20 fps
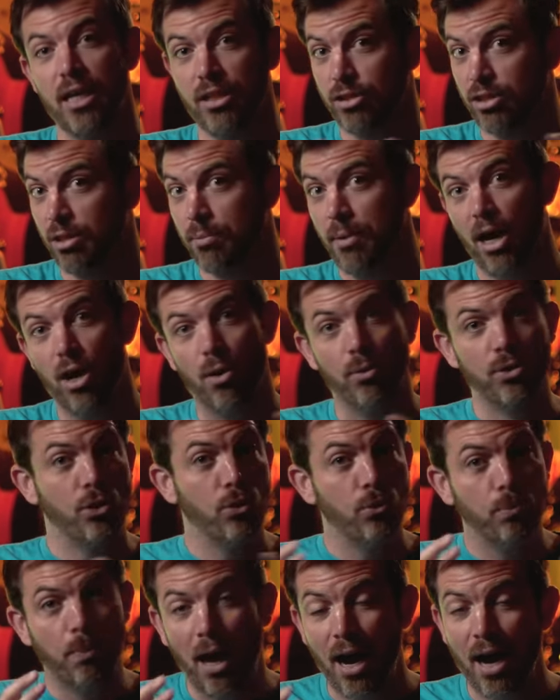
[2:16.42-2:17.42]
somehow
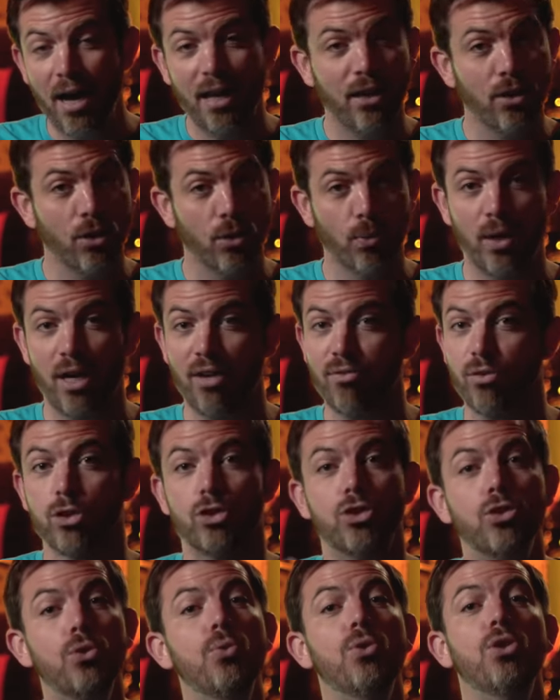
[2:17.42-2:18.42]
you buying it or whatever.
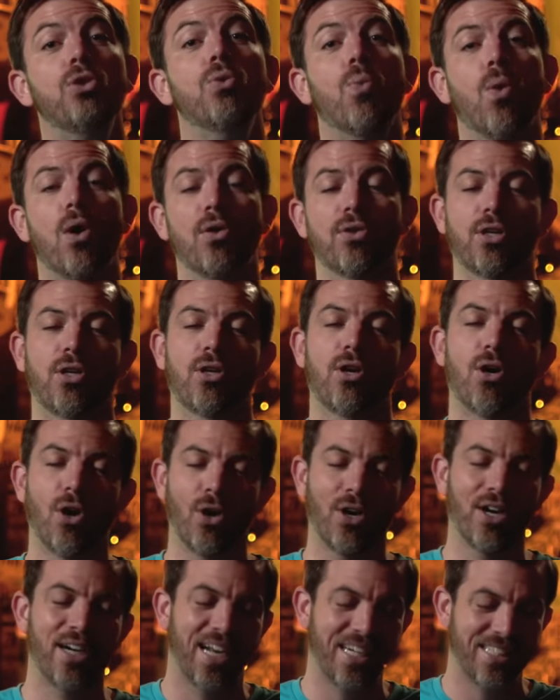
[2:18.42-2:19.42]
Do you want the car?
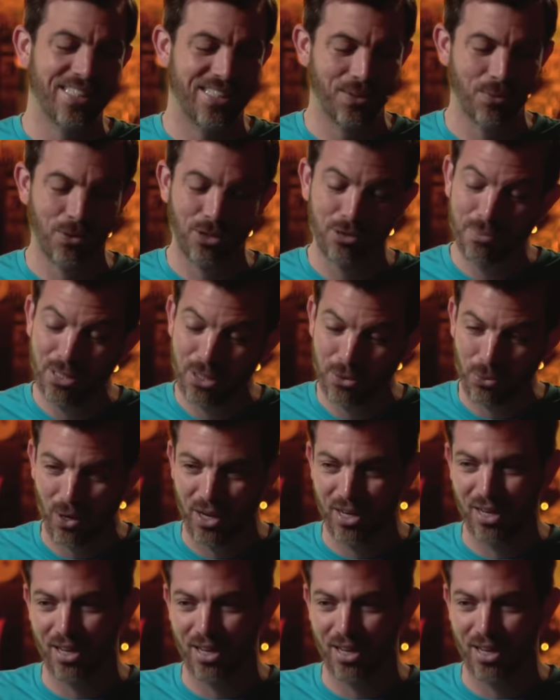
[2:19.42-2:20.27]
And I said, well, to be quite